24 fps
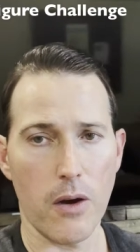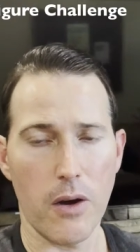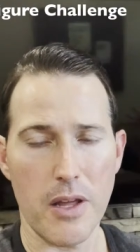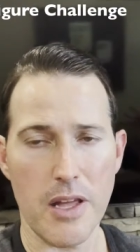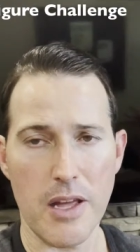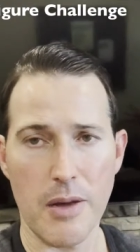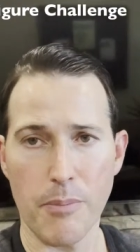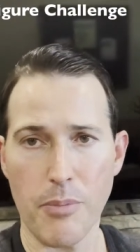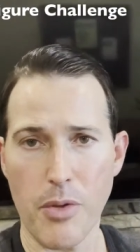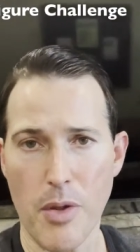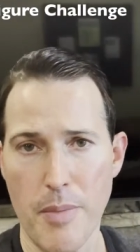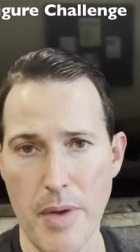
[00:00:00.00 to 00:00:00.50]

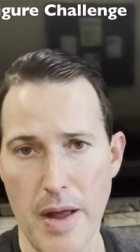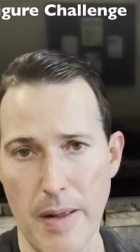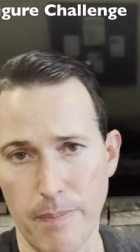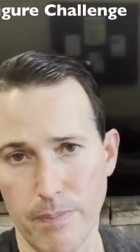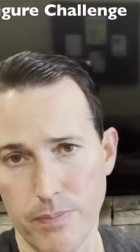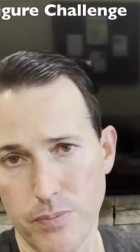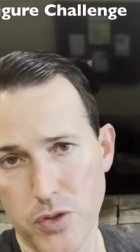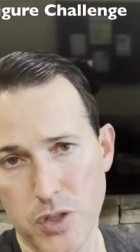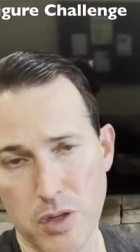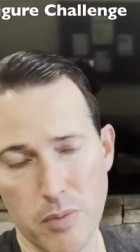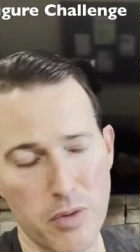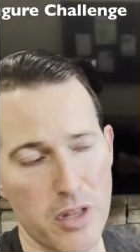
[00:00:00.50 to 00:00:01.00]

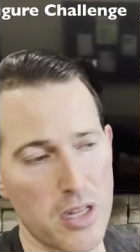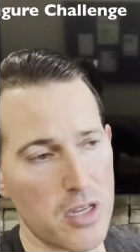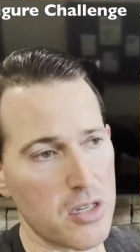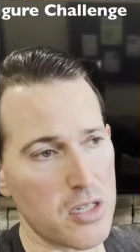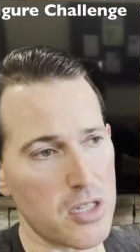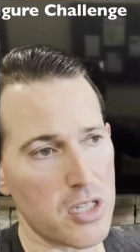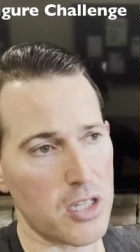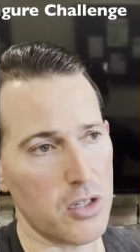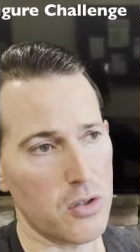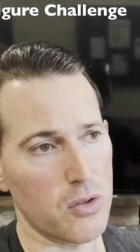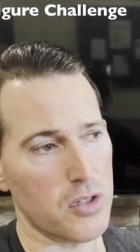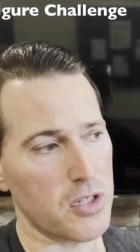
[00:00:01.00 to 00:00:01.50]
implement some of these
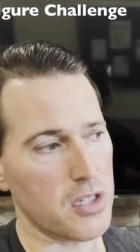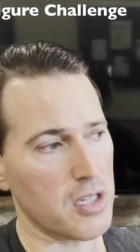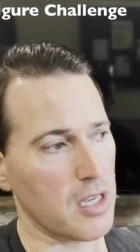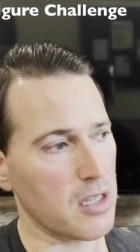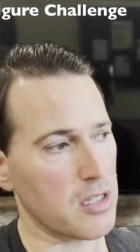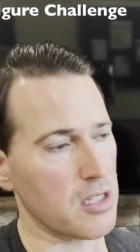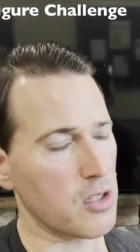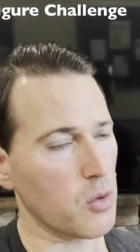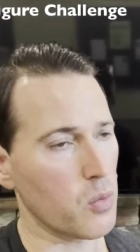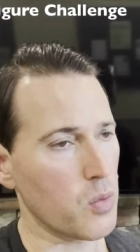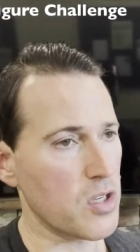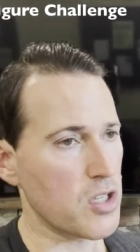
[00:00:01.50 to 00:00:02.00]
skill
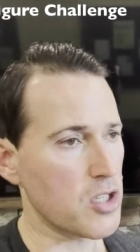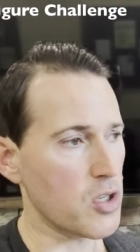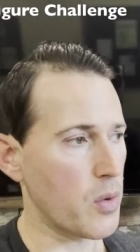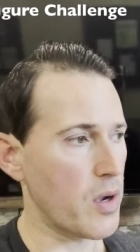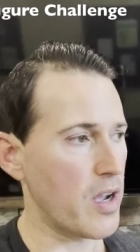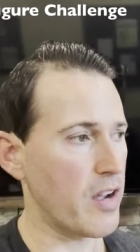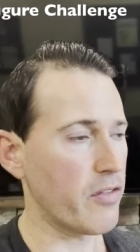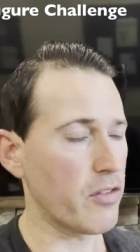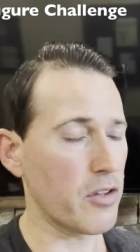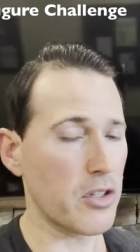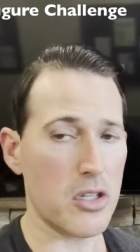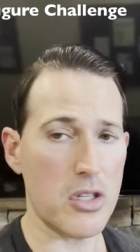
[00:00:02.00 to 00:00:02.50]
sets that we so
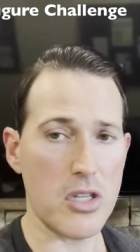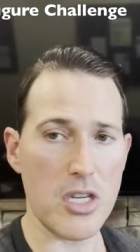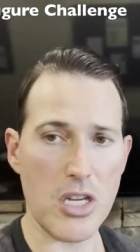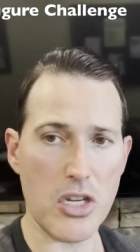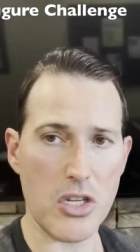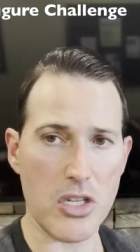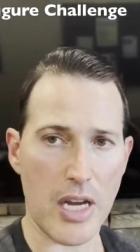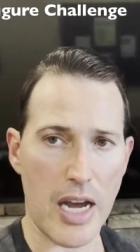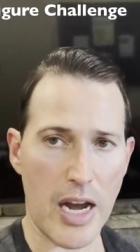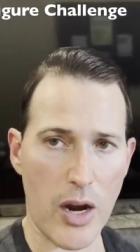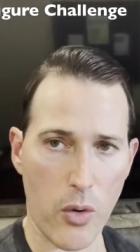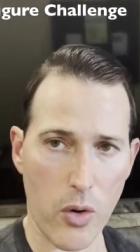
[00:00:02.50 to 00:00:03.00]
heavily
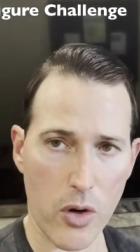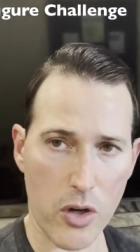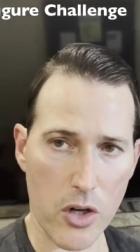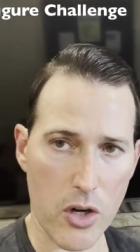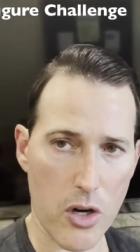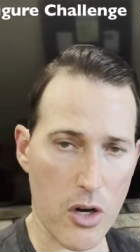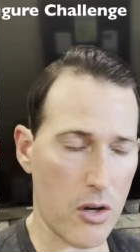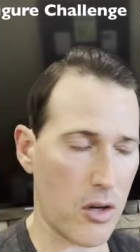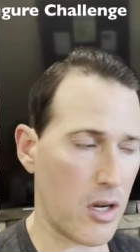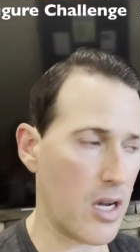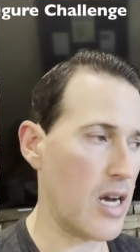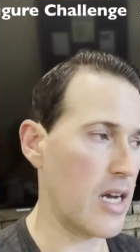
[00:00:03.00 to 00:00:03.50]
teach our
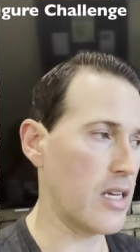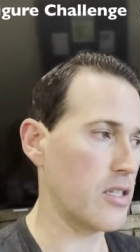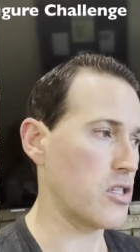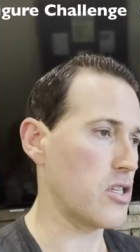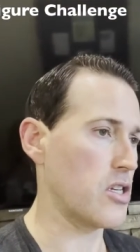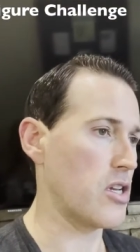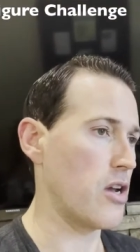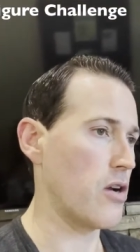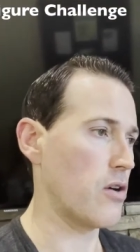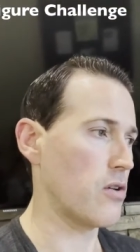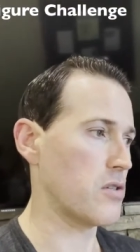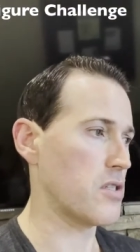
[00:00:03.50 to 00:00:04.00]
call
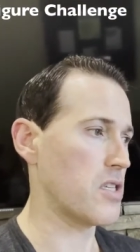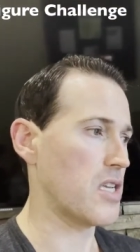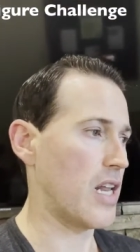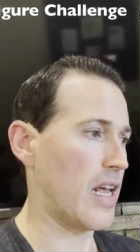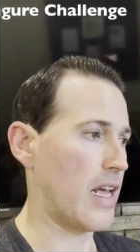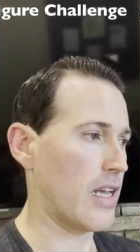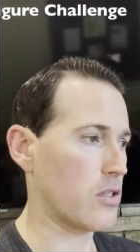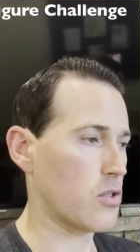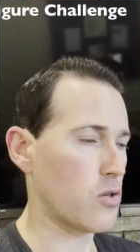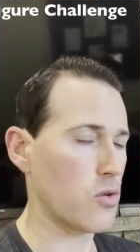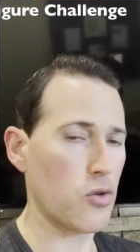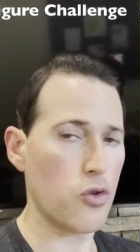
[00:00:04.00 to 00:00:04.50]
concierges that
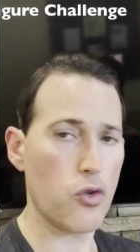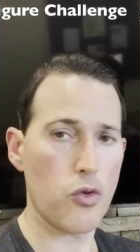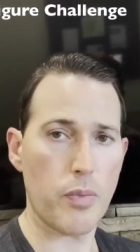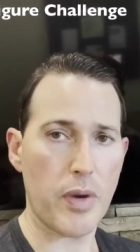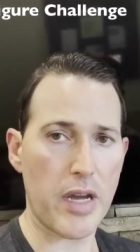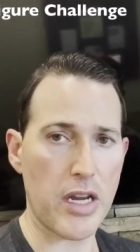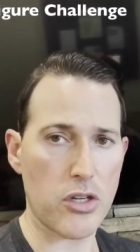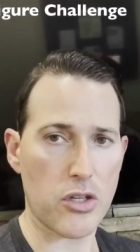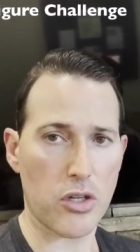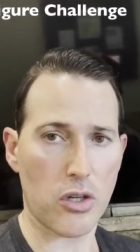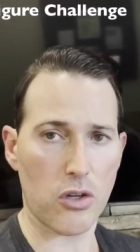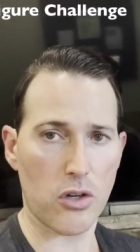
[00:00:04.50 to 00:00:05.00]
answer new
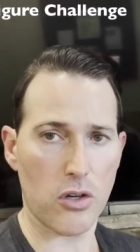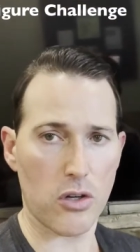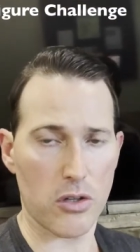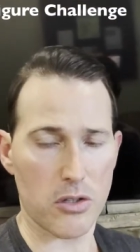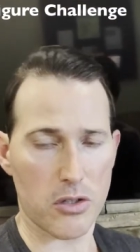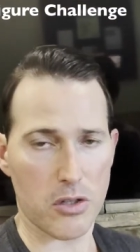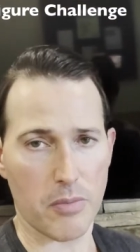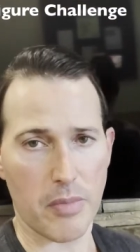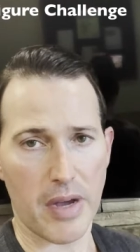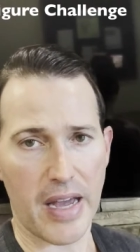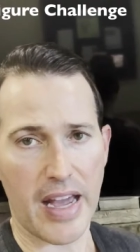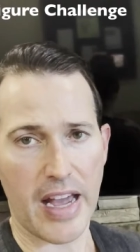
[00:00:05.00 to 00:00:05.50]
patient
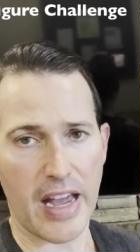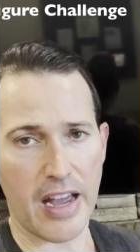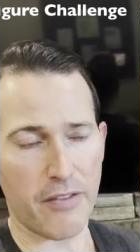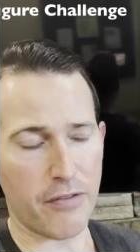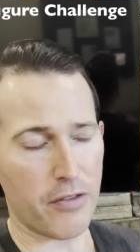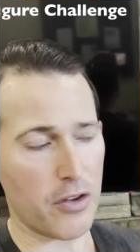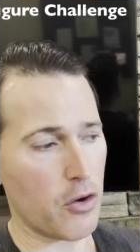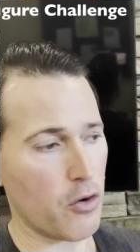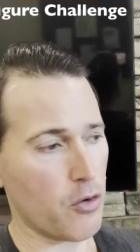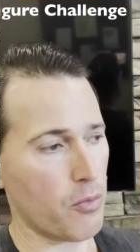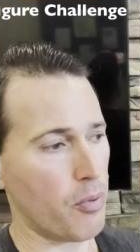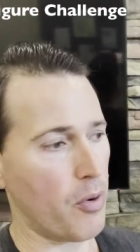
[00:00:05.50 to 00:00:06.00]
calls on behalf
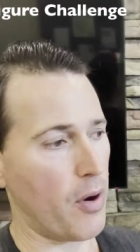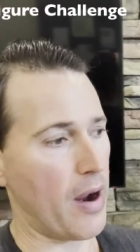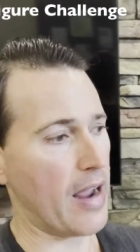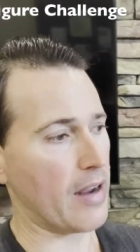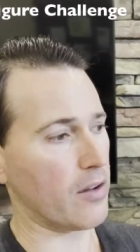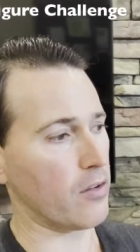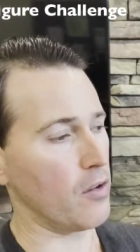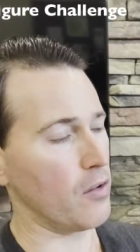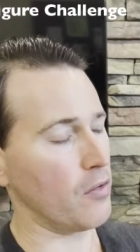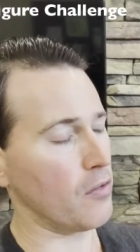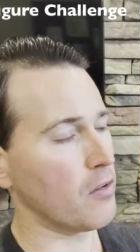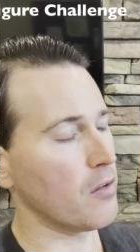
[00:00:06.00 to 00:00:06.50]
of your
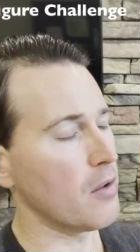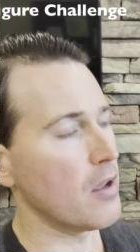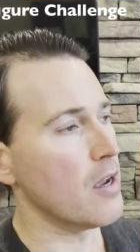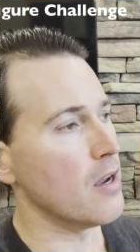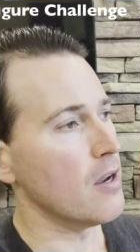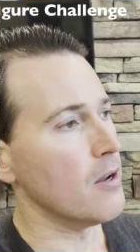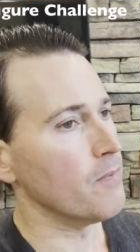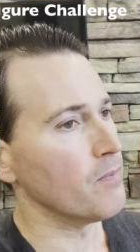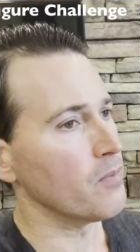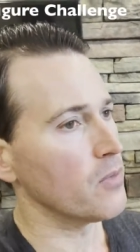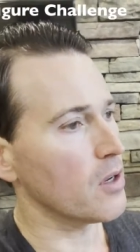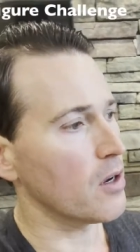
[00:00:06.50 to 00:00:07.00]
practice.
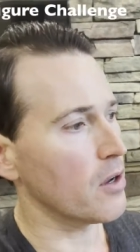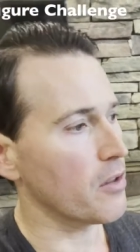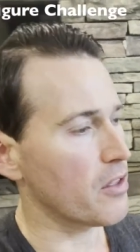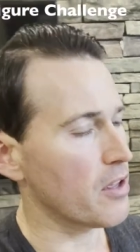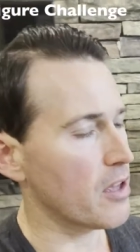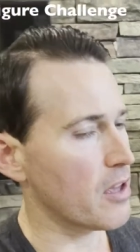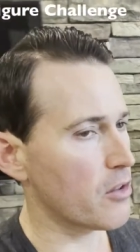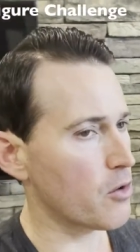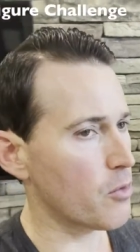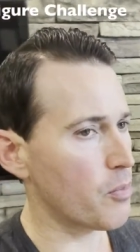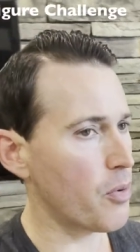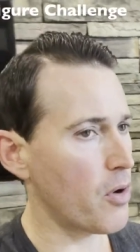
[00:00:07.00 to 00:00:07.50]
The
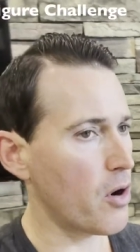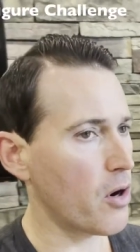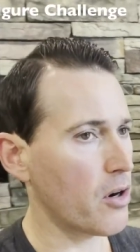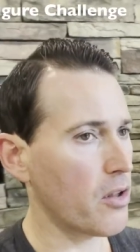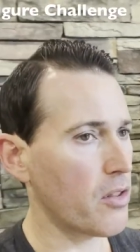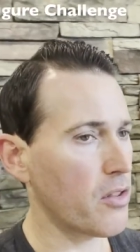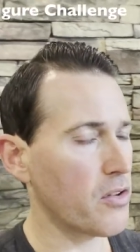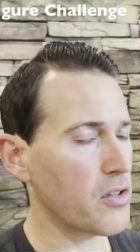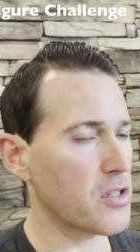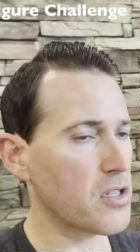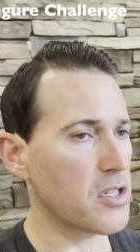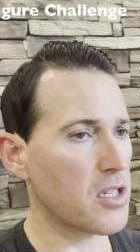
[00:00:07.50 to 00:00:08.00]
other part
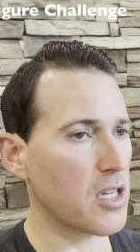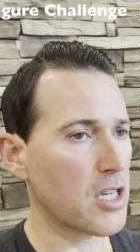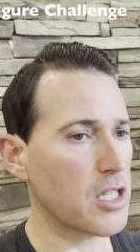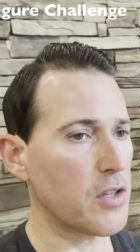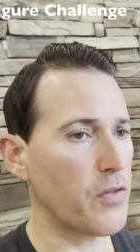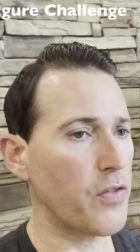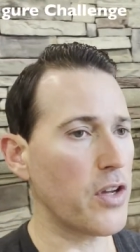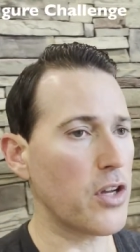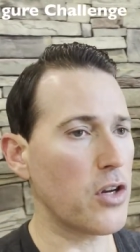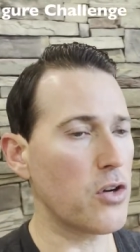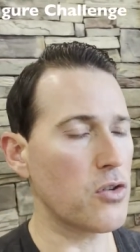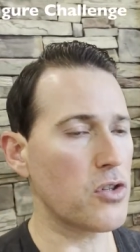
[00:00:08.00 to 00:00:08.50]
of this
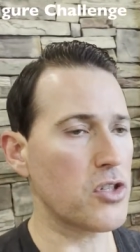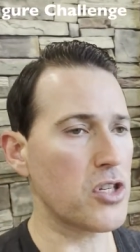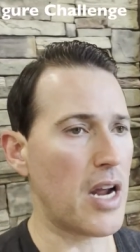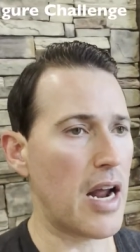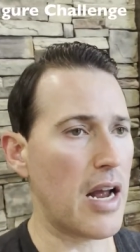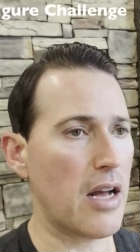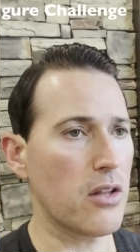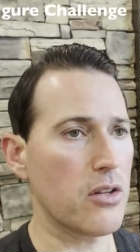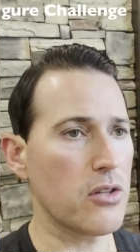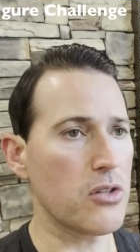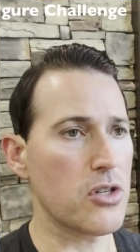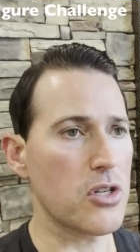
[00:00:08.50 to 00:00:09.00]
six-figure
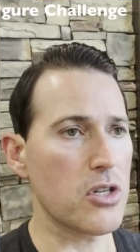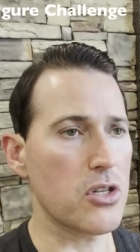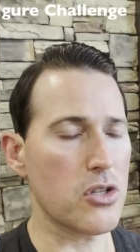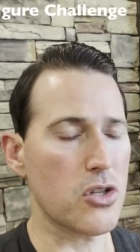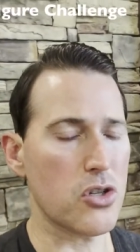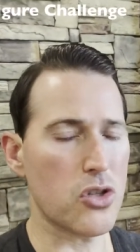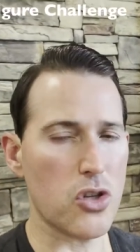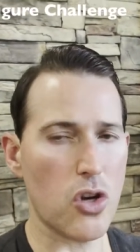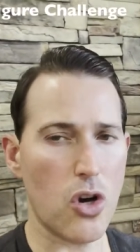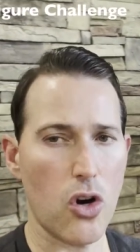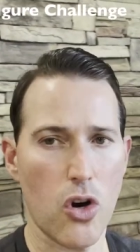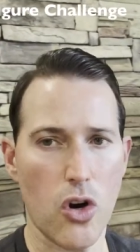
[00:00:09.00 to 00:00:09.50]
challenge
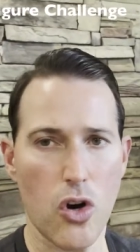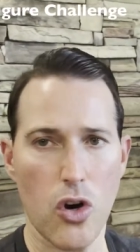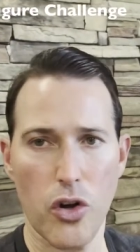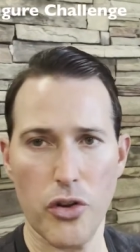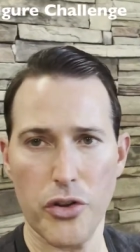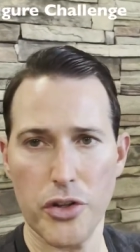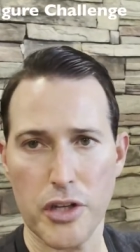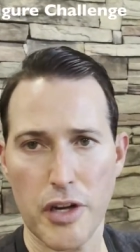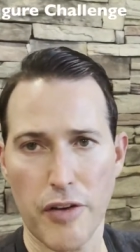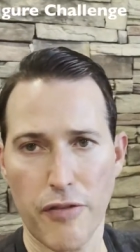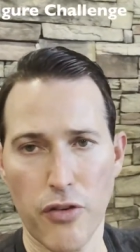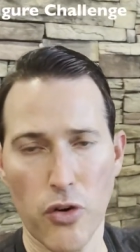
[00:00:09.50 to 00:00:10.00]
is all
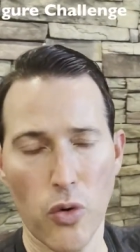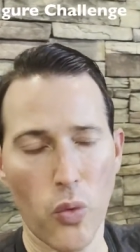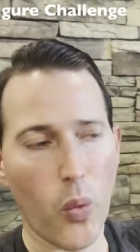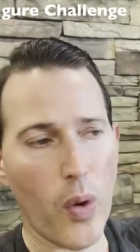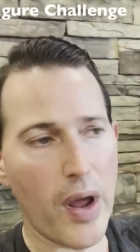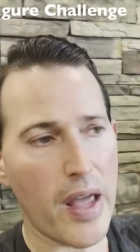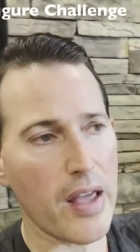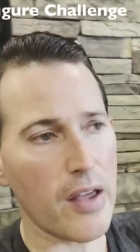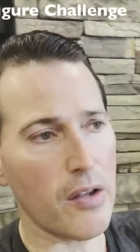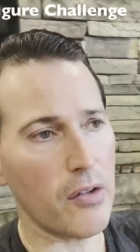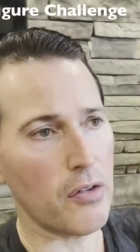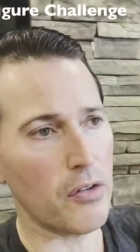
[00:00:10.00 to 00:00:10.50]
the different
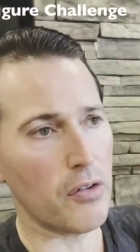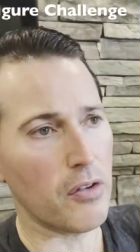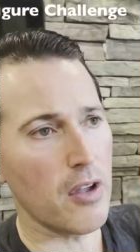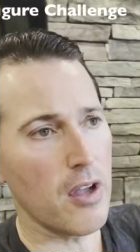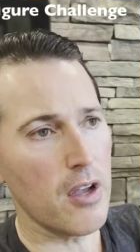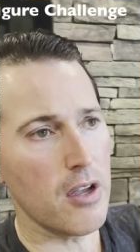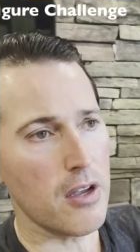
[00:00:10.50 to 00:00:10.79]
ways